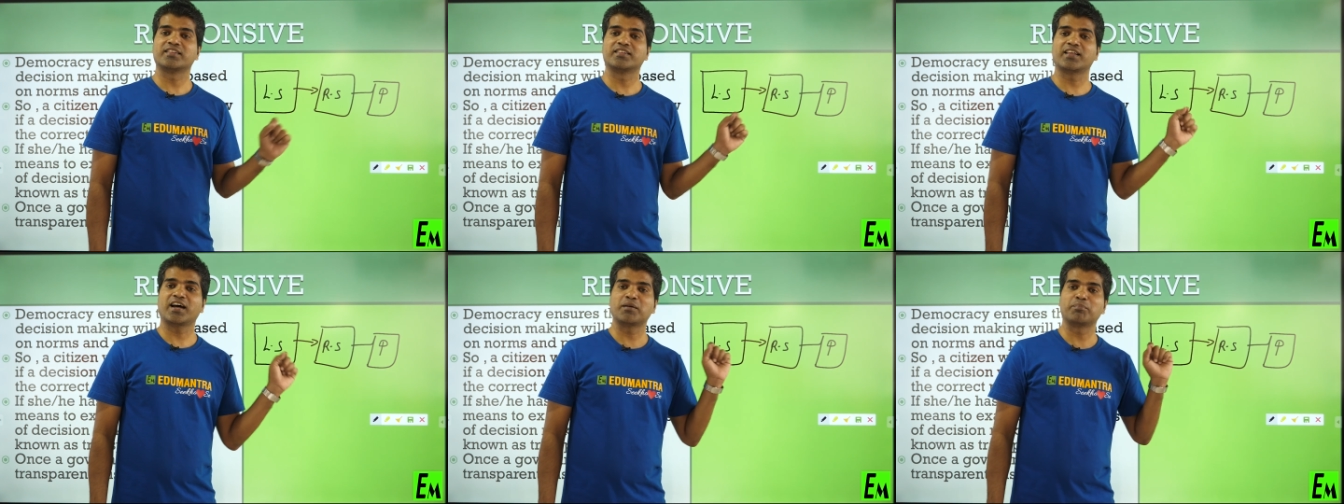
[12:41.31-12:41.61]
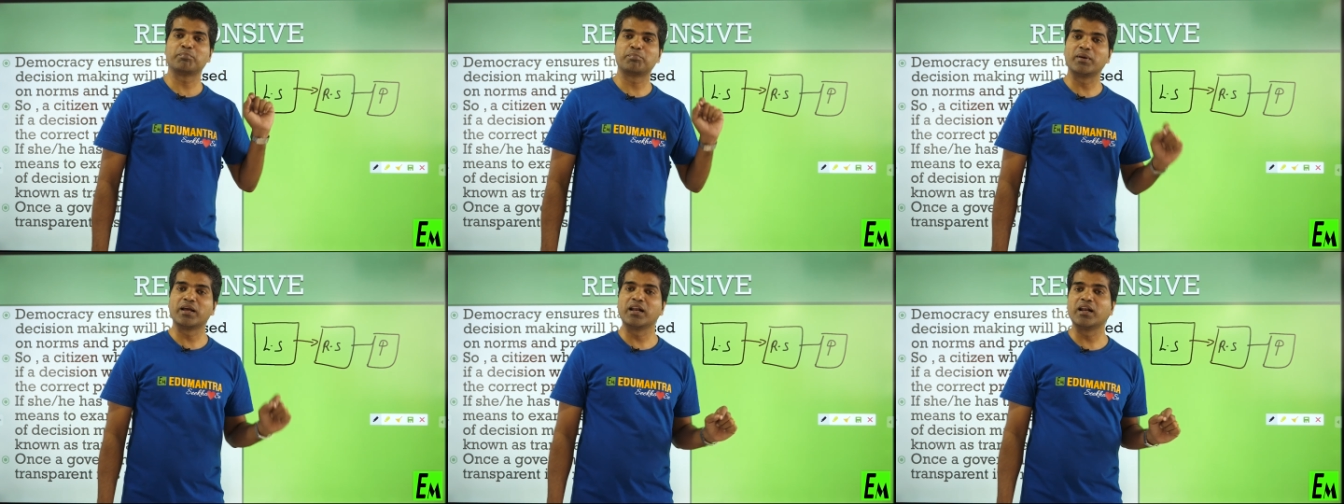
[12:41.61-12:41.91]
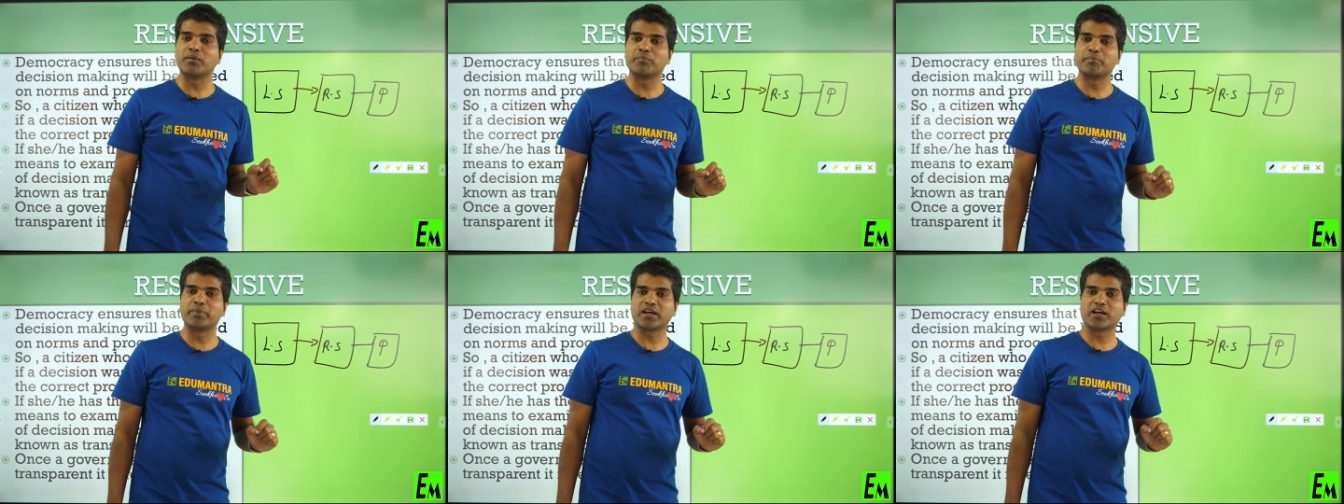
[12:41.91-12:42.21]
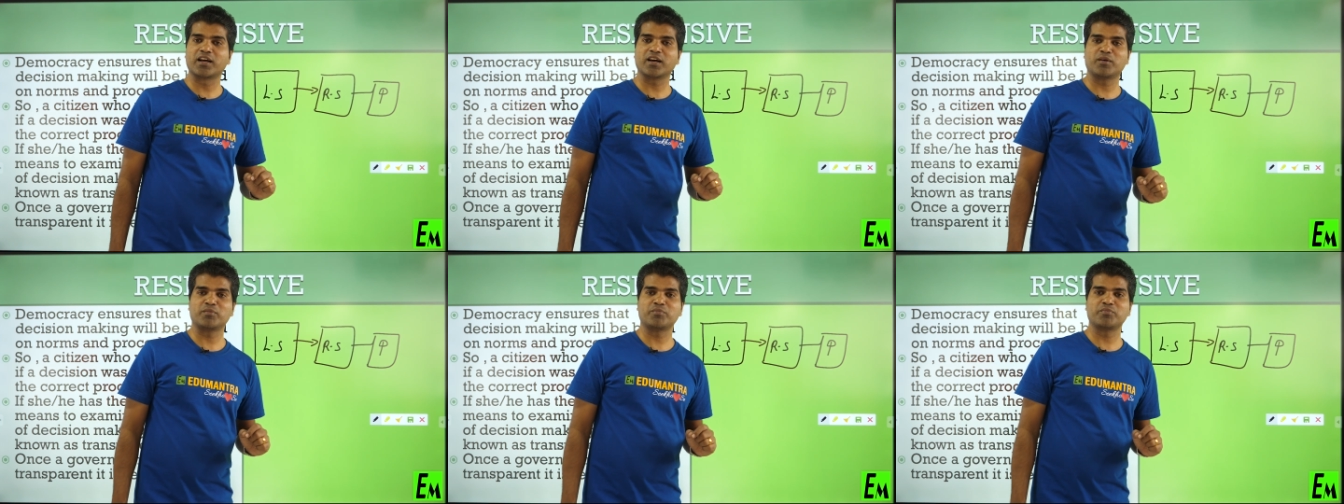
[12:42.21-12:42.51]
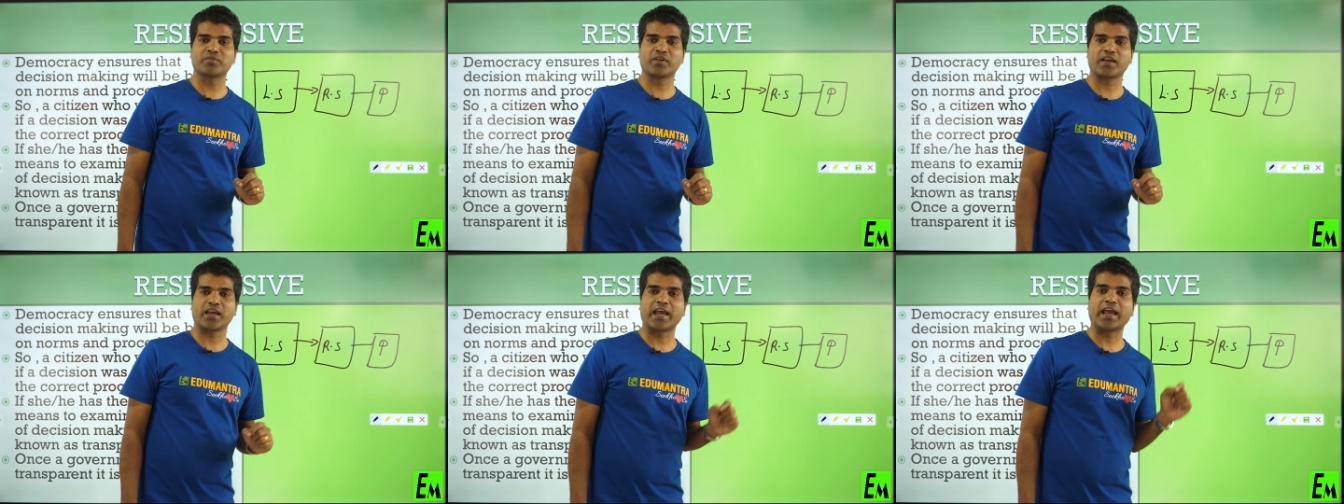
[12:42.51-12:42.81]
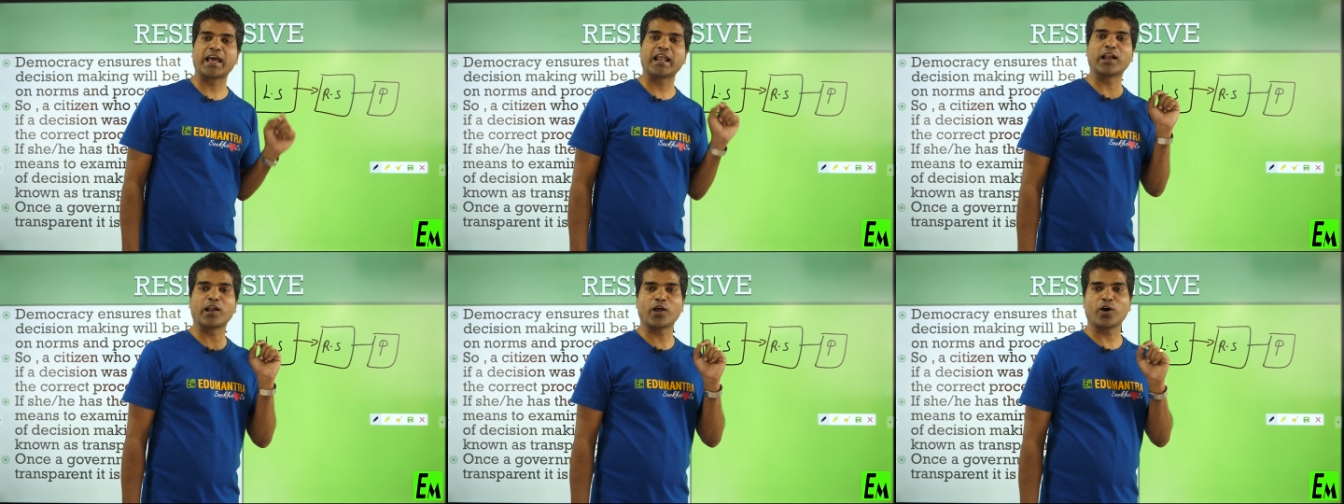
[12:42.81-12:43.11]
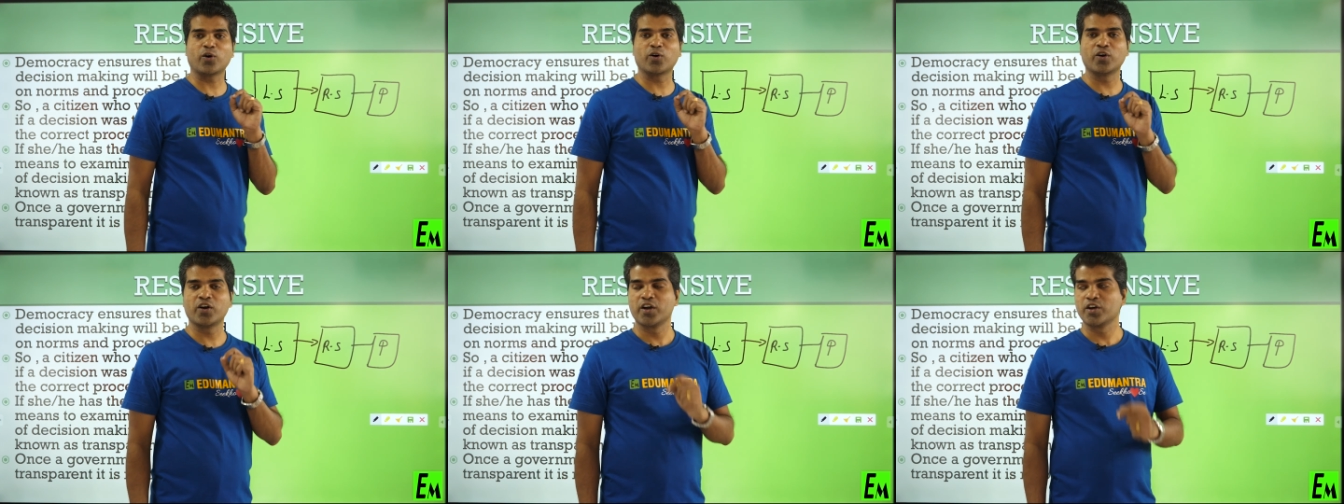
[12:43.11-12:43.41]
that bill become a
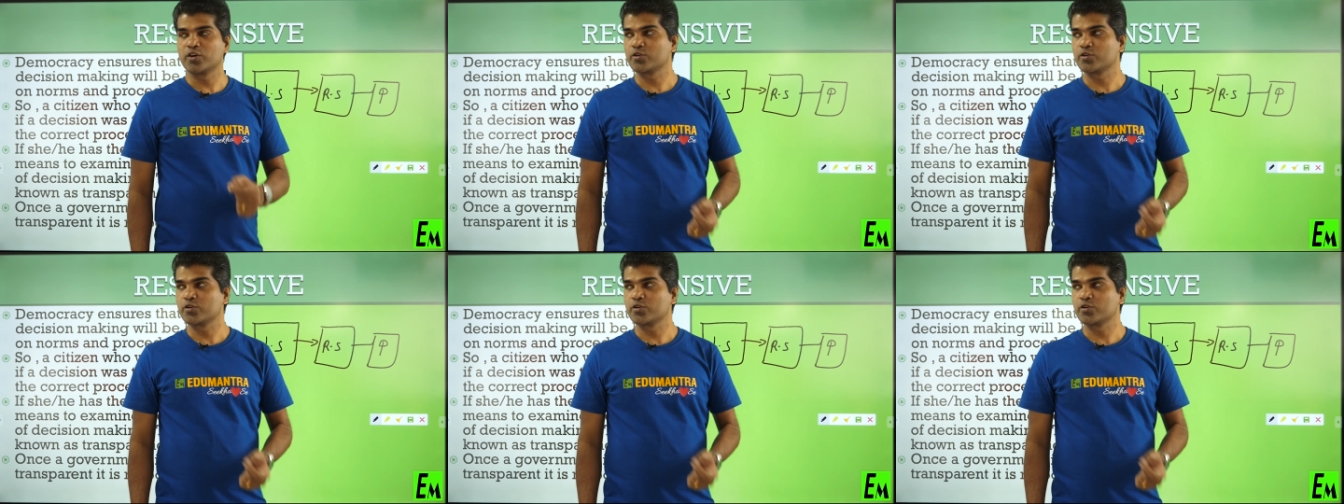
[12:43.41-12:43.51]
law.